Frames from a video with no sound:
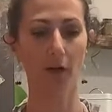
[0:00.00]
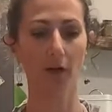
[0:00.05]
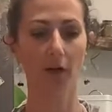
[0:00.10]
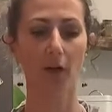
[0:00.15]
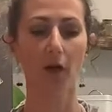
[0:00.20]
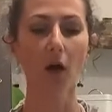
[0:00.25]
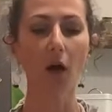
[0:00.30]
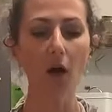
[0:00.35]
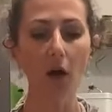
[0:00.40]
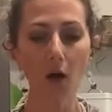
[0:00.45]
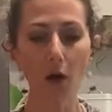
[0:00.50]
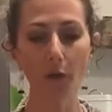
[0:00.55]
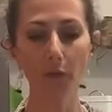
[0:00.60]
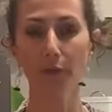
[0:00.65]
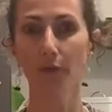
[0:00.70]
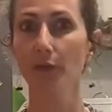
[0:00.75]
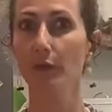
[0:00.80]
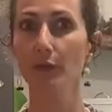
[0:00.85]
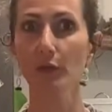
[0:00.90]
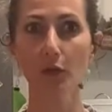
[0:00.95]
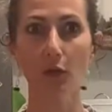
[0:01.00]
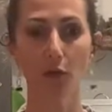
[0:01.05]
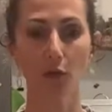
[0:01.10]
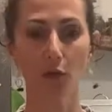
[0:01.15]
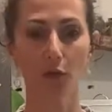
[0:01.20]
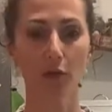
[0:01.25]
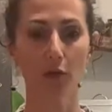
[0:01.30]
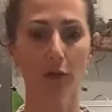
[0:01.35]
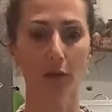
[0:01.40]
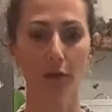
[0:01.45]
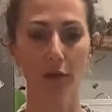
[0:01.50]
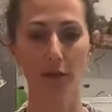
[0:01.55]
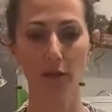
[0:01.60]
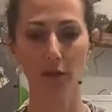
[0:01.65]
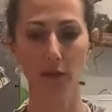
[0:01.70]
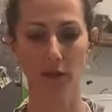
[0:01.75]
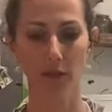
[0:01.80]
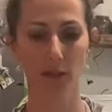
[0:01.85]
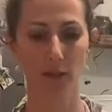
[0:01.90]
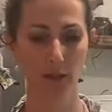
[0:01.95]
Oh, it feels so good.
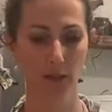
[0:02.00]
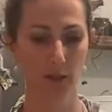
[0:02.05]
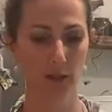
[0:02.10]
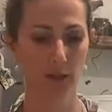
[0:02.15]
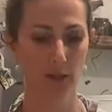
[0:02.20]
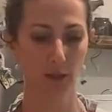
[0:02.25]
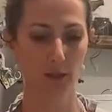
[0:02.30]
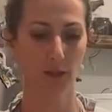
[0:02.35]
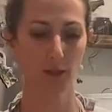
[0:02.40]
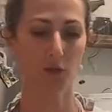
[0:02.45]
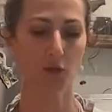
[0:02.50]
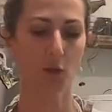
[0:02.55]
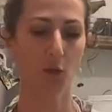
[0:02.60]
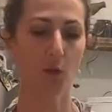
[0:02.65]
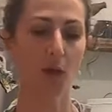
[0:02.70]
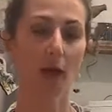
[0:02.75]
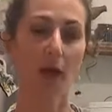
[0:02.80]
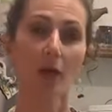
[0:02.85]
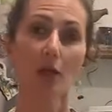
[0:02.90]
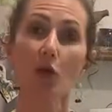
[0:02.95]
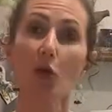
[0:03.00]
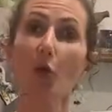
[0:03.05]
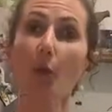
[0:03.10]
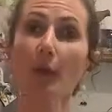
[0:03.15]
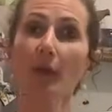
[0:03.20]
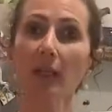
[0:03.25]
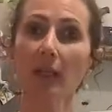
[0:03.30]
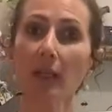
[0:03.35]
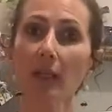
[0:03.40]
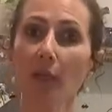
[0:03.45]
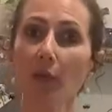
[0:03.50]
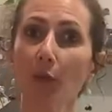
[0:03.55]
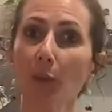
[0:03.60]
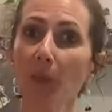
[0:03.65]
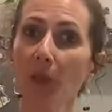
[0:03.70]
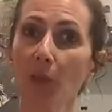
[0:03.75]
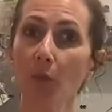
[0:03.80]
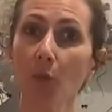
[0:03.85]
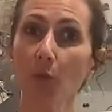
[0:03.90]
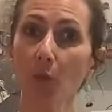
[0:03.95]
So I open a little
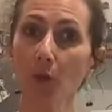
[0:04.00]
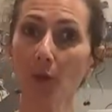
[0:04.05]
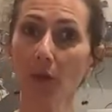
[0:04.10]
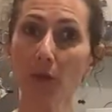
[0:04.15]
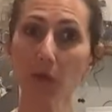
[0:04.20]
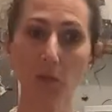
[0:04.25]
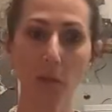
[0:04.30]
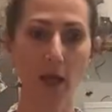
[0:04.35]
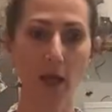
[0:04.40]
bit with my